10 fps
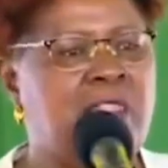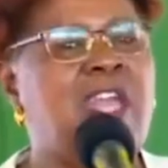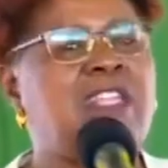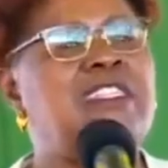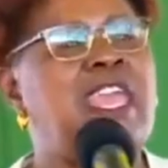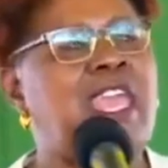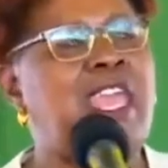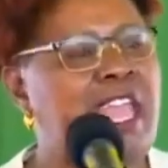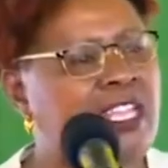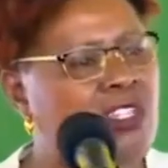that the
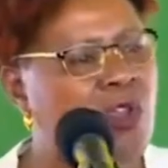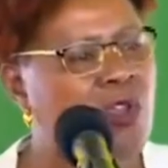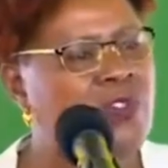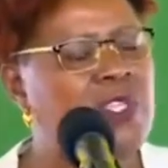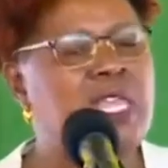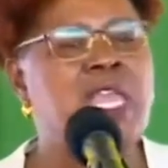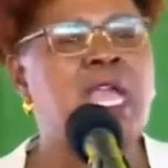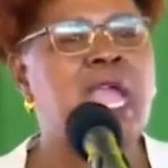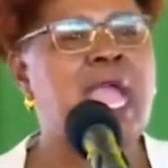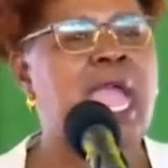elections
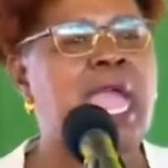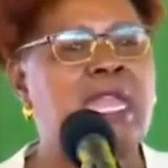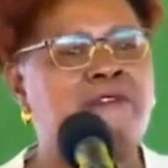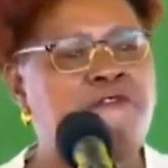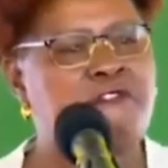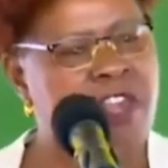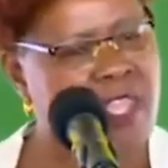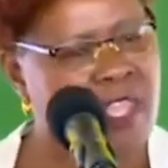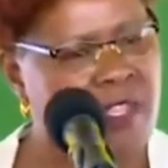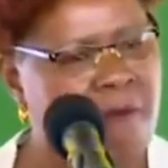are
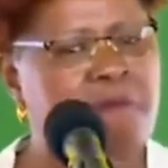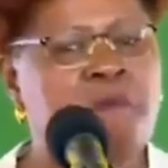free,